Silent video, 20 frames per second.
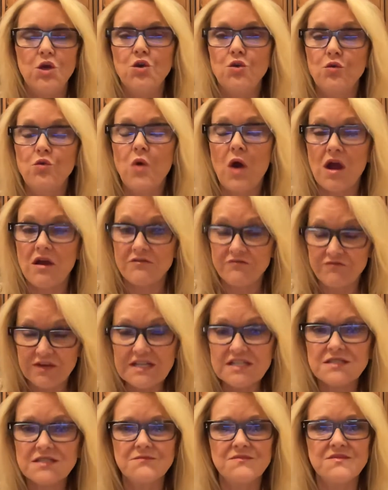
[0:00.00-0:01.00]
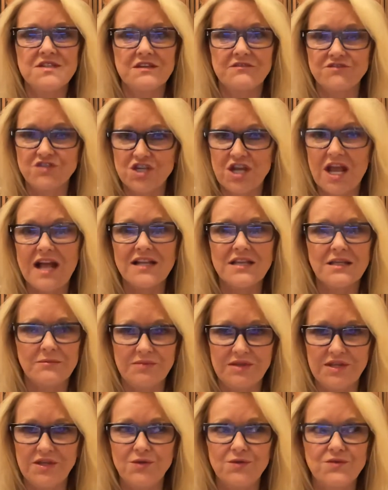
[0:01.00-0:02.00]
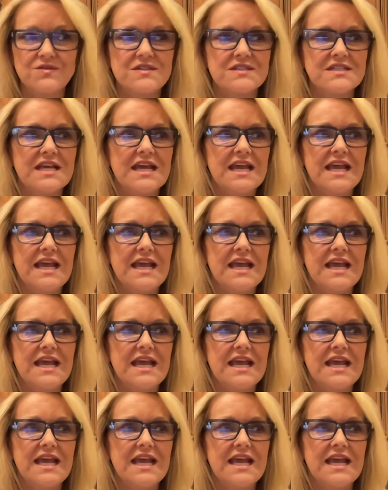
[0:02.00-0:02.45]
who are victims of child abuse